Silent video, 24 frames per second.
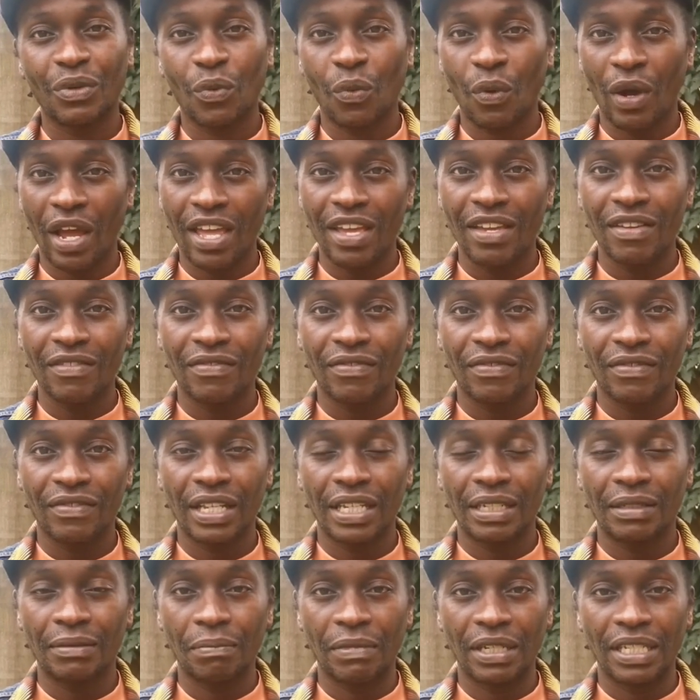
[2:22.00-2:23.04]
wave.
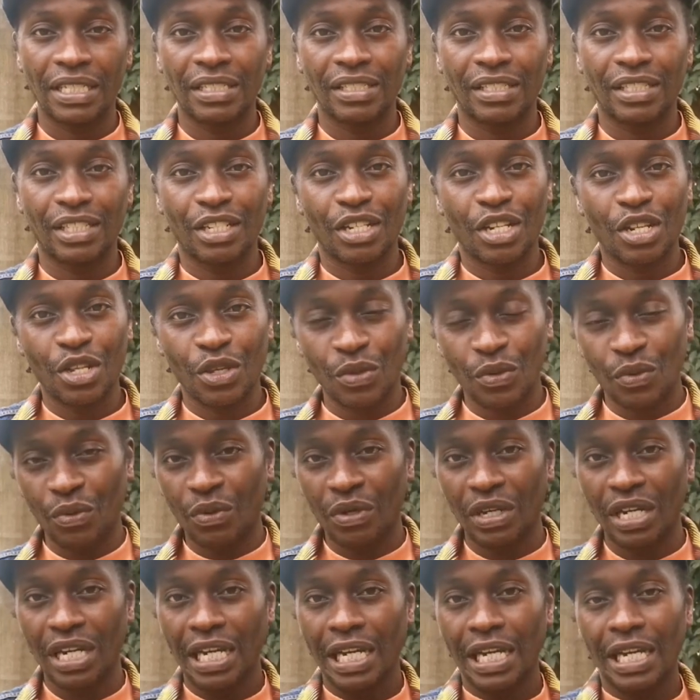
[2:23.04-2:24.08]
That means the new
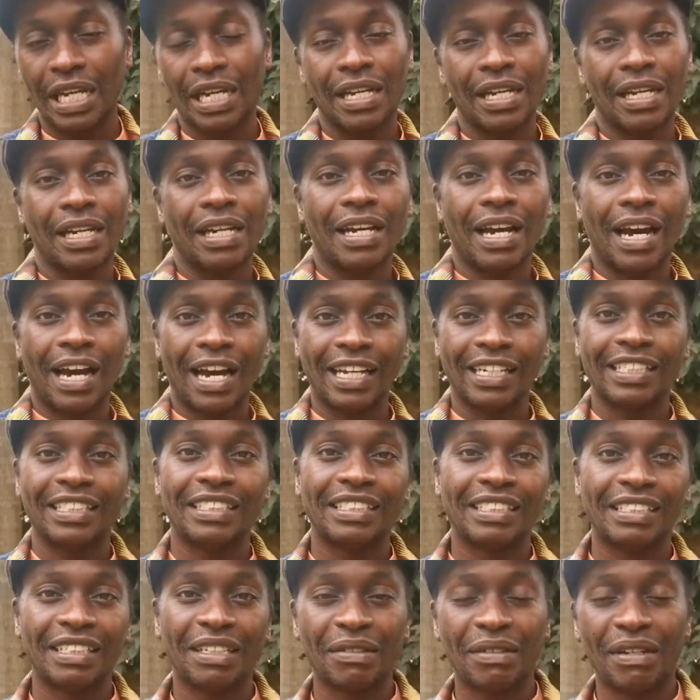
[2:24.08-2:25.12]

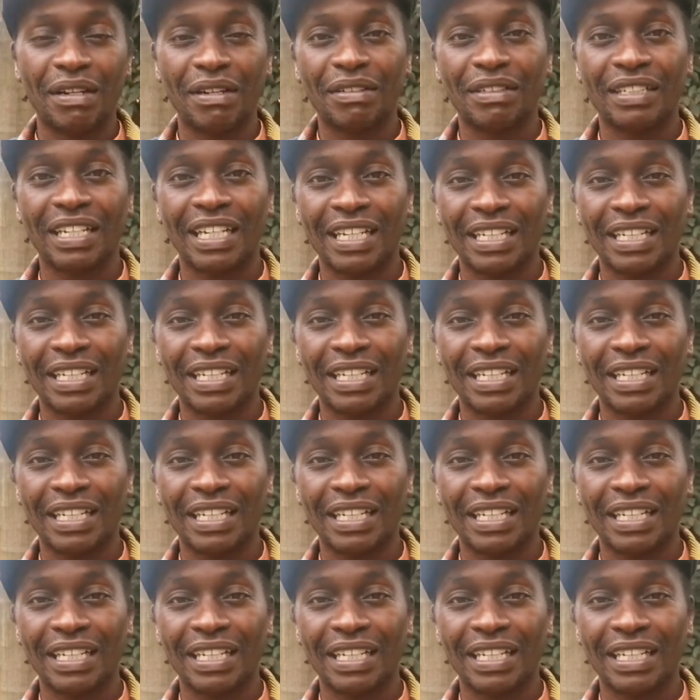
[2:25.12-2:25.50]
artists around.